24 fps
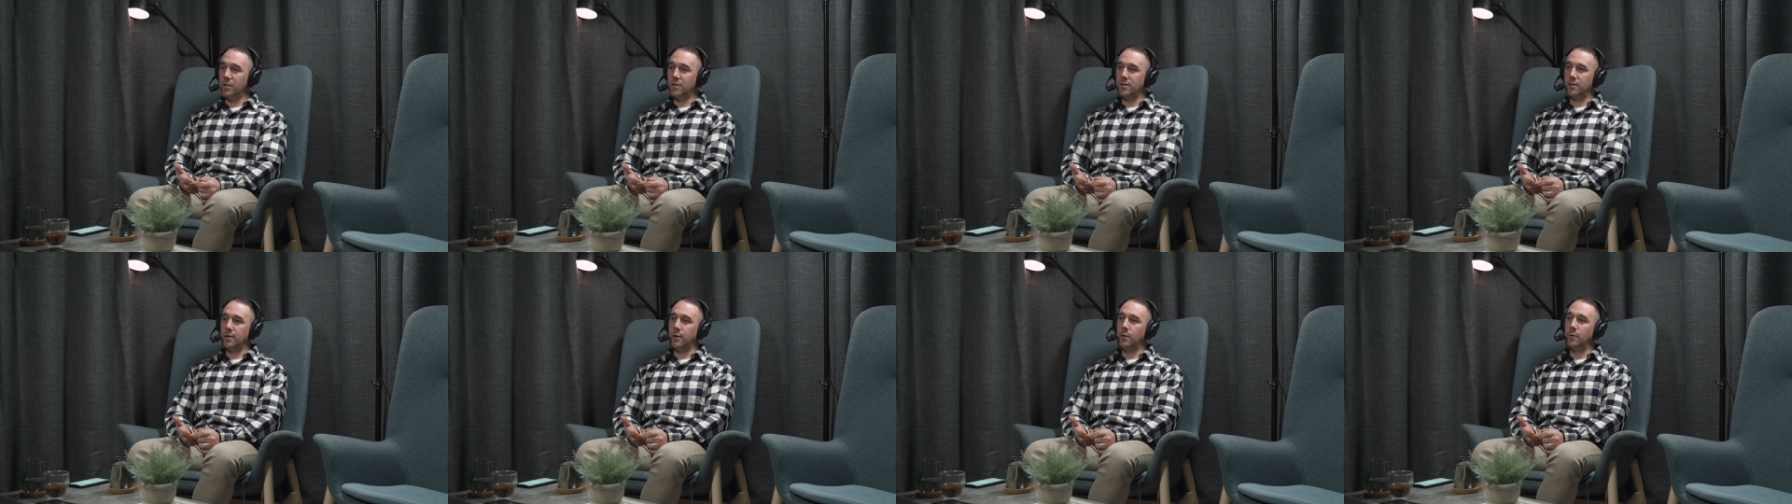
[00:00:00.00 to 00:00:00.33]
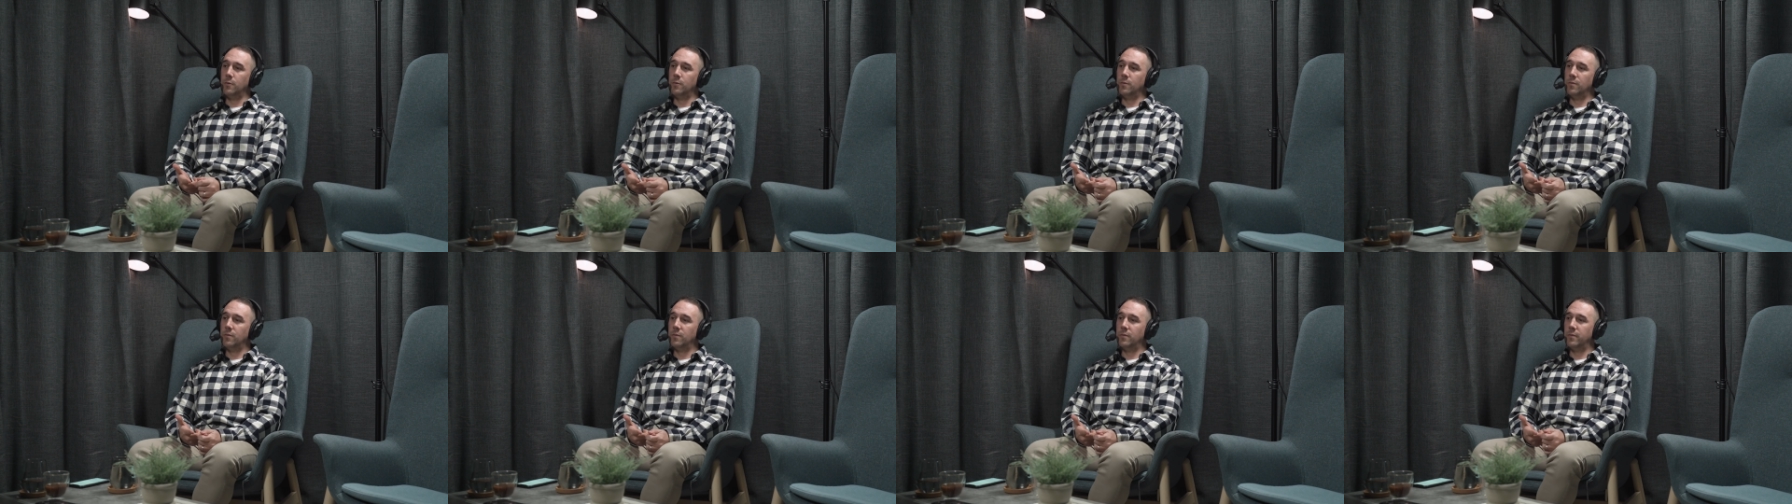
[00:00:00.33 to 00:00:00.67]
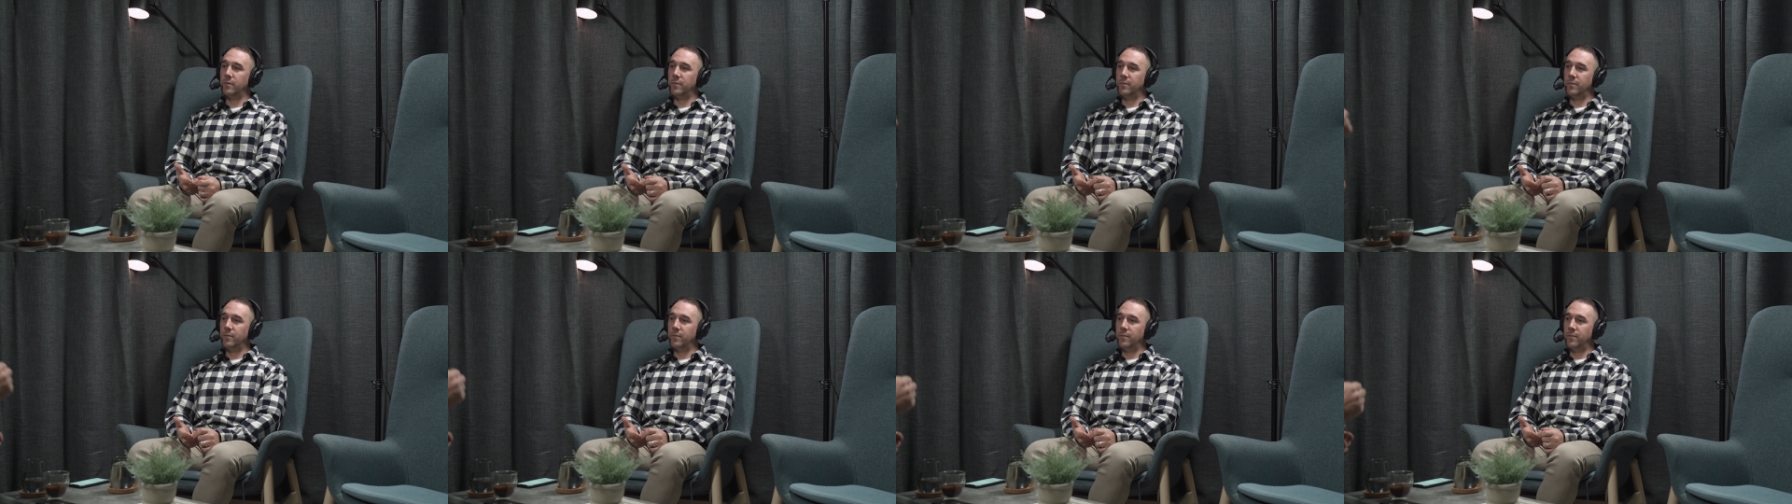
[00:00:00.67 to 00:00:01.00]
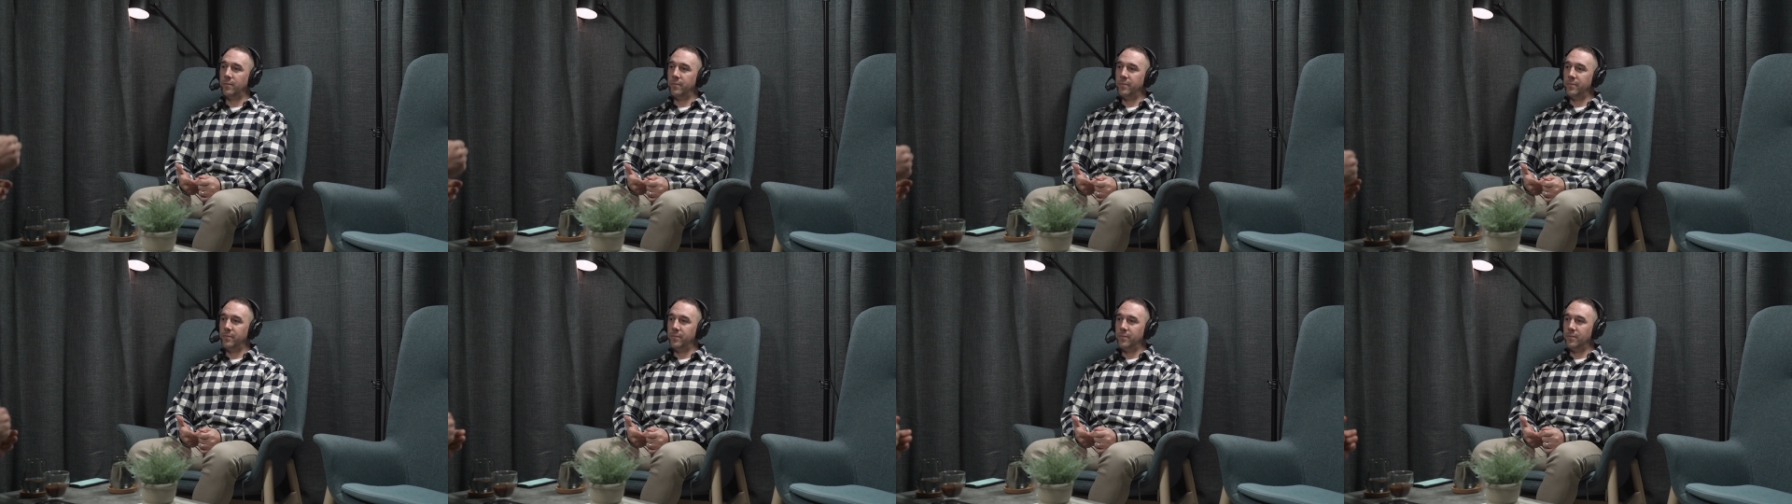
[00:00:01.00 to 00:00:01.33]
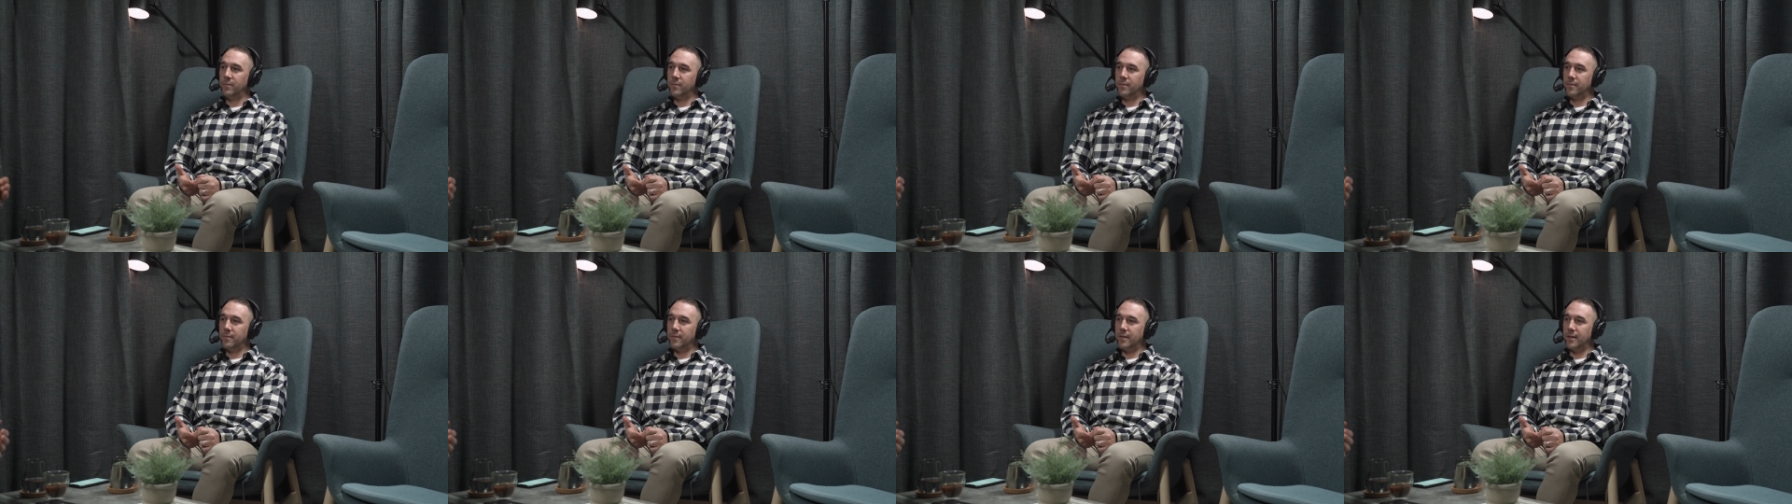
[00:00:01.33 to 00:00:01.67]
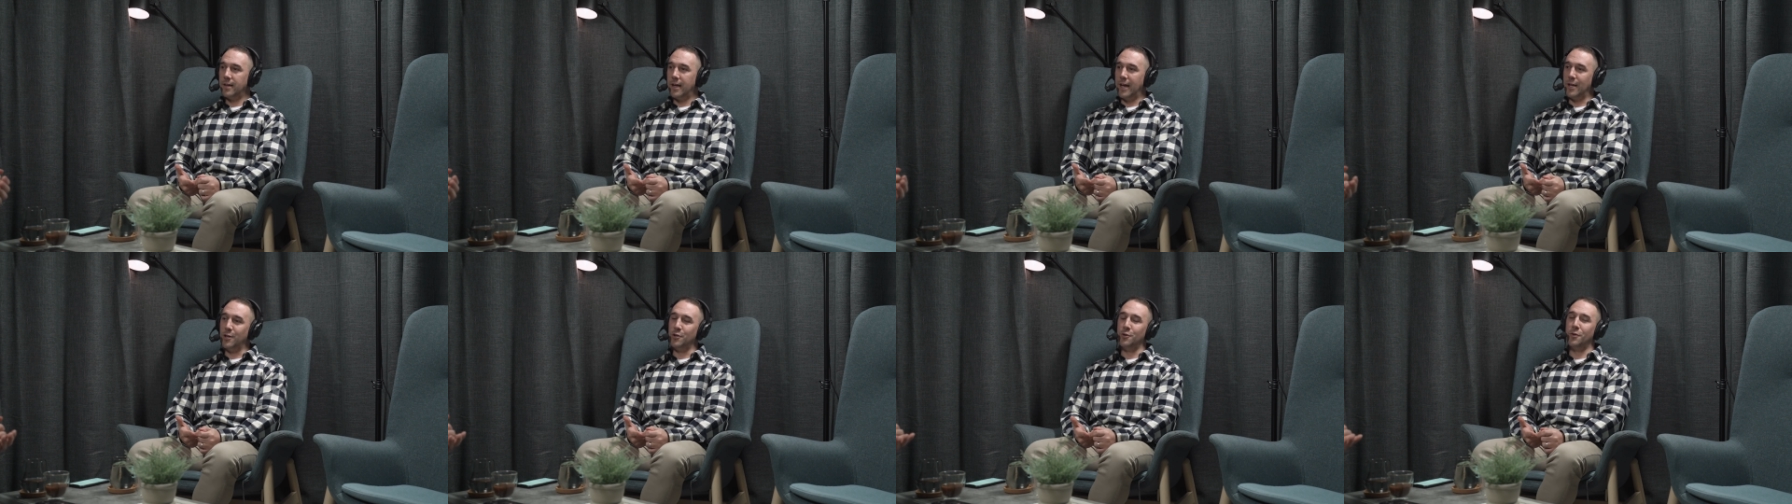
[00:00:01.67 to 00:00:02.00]
slow,
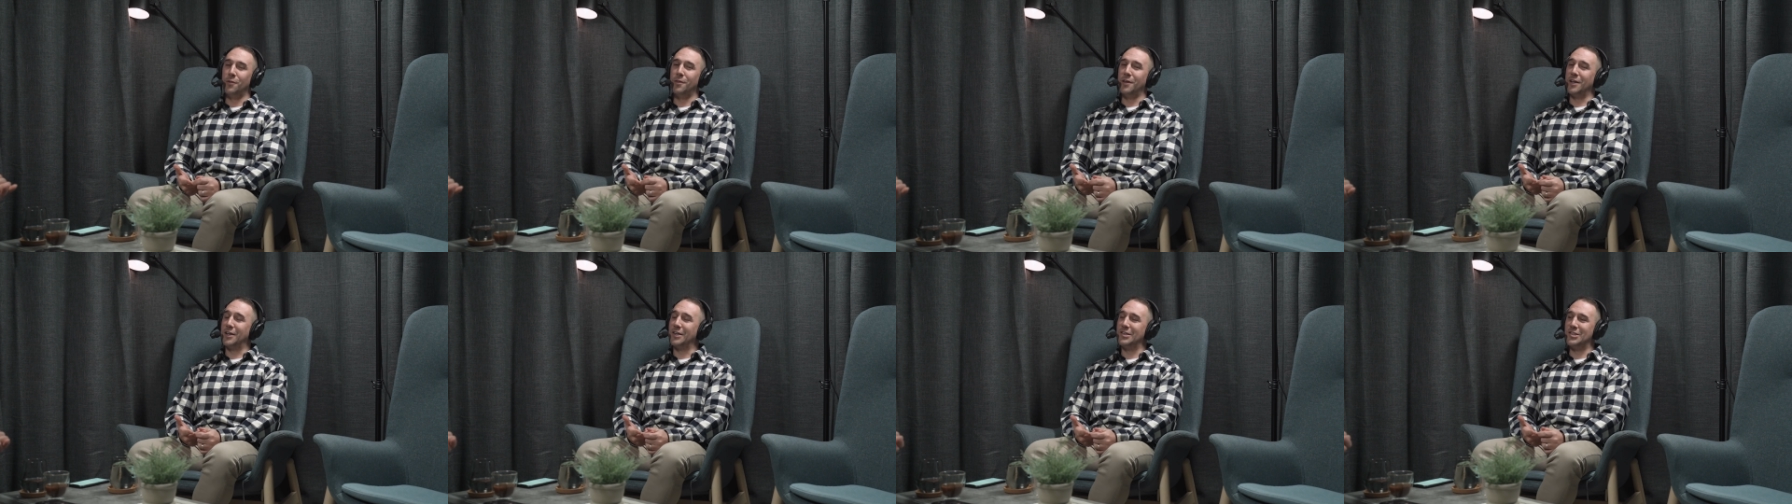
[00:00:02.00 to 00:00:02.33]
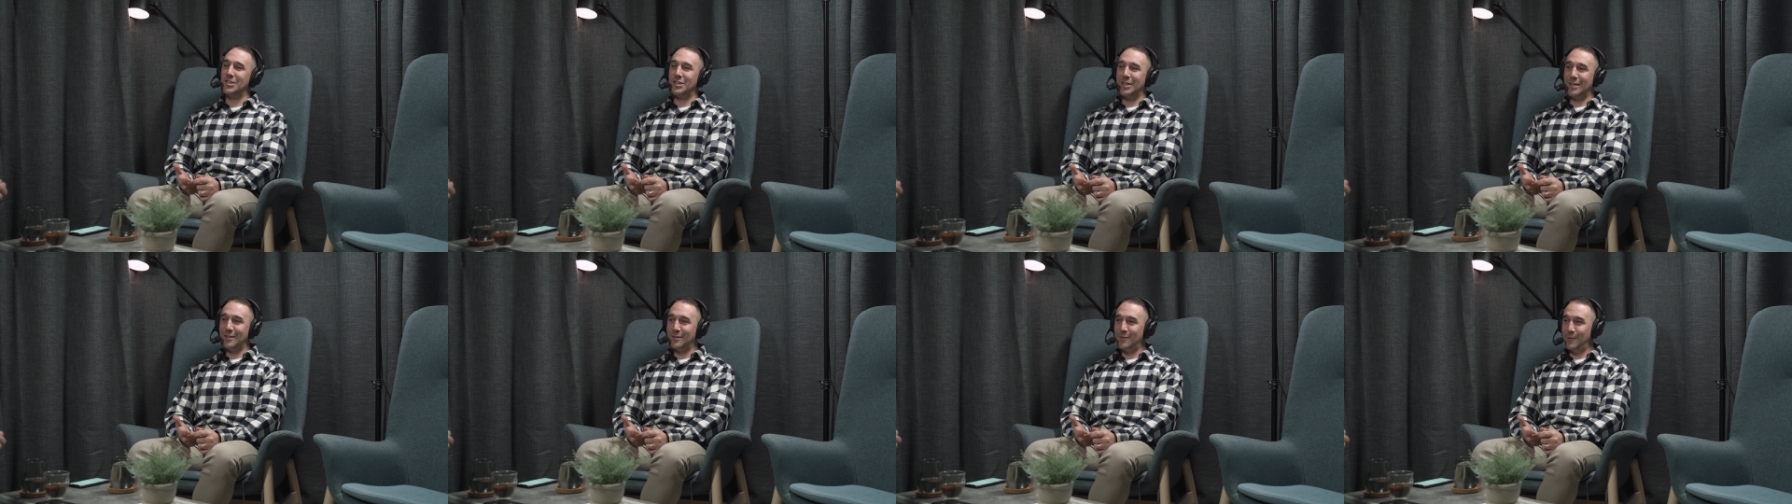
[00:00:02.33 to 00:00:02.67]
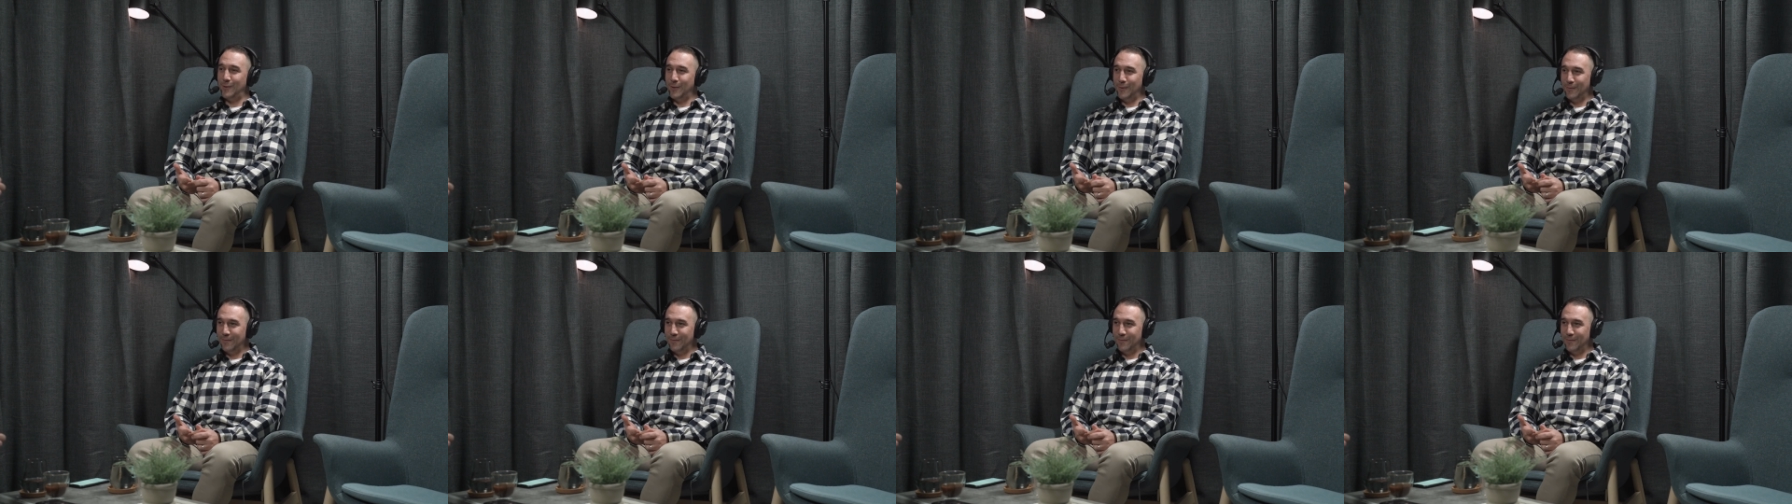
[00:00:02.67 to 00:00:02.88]
and you think it's just you,